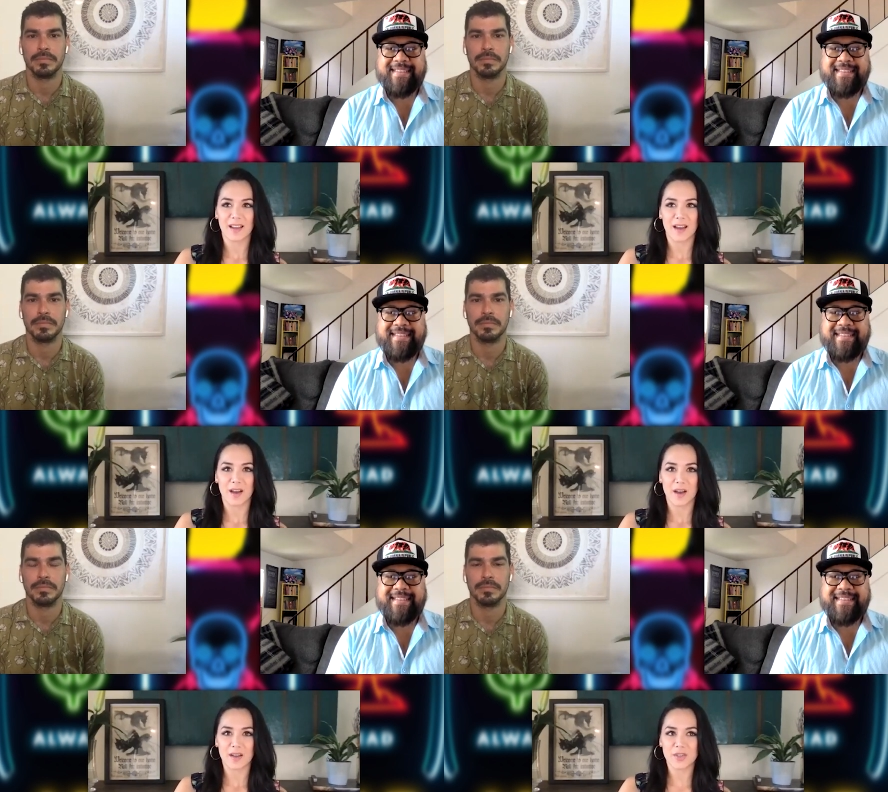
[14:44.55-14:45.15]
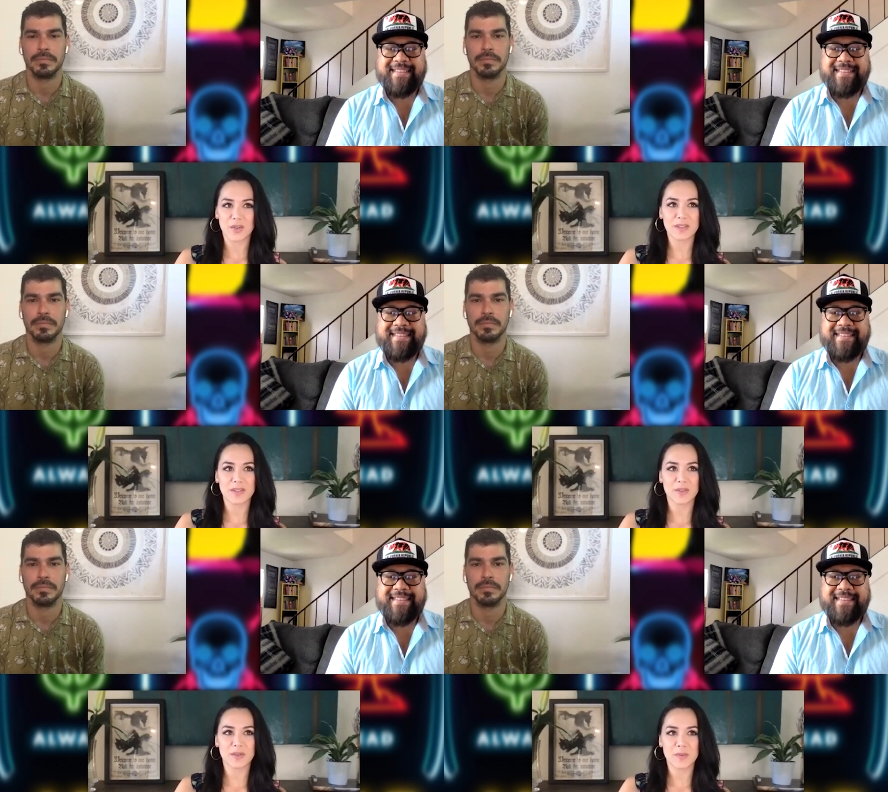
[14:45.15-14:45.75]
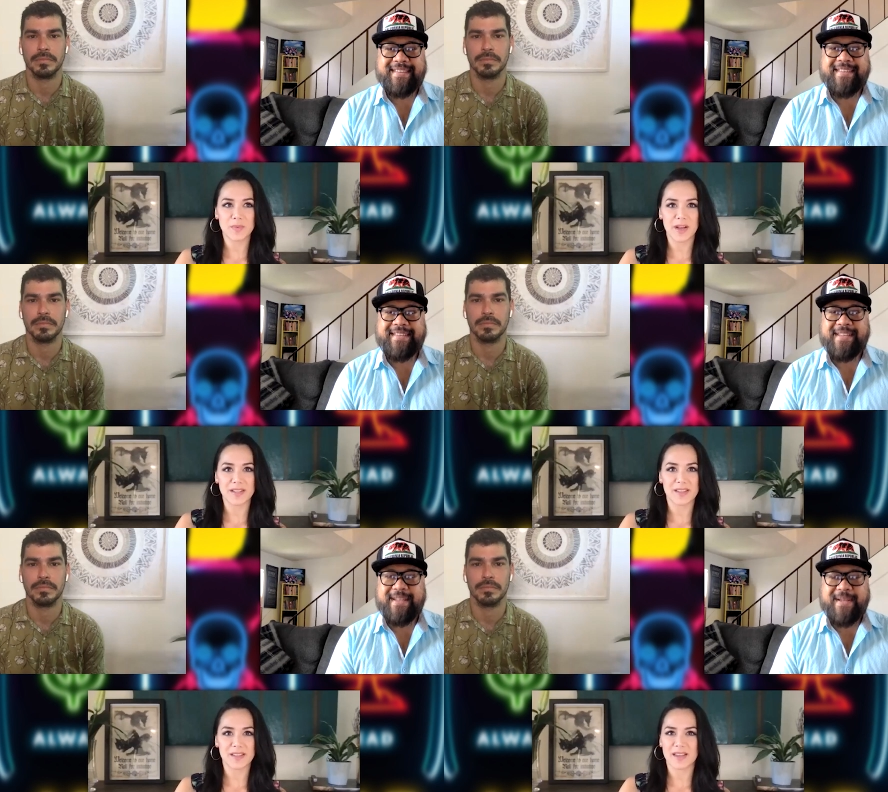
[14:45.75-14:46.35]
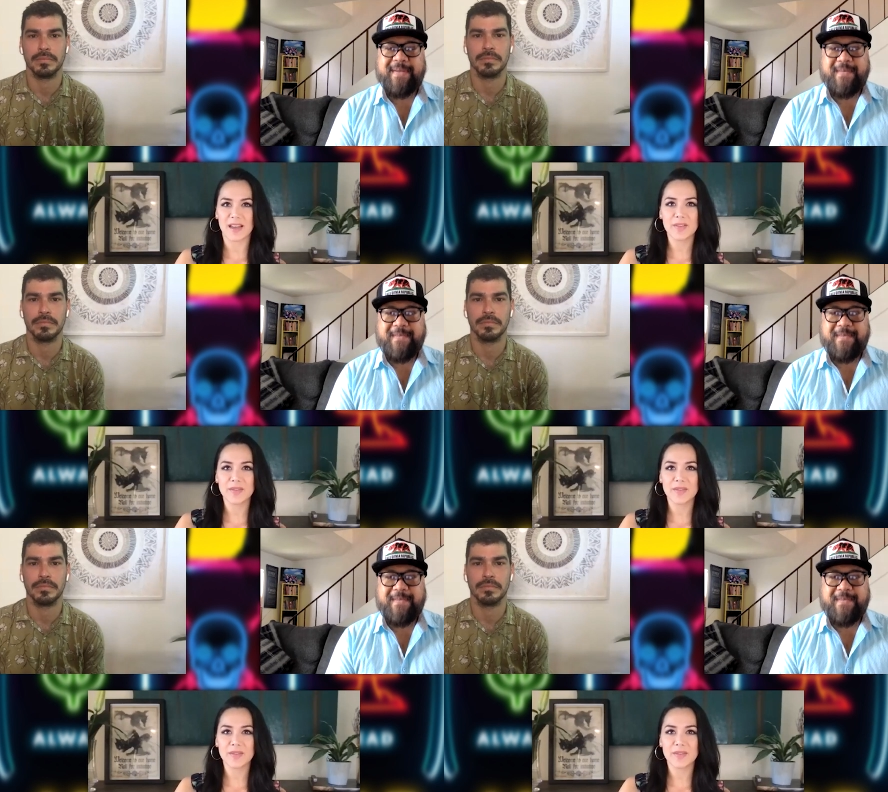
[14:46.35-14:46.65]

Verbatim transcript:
Speaker 1: uh, during the shooting process, I don't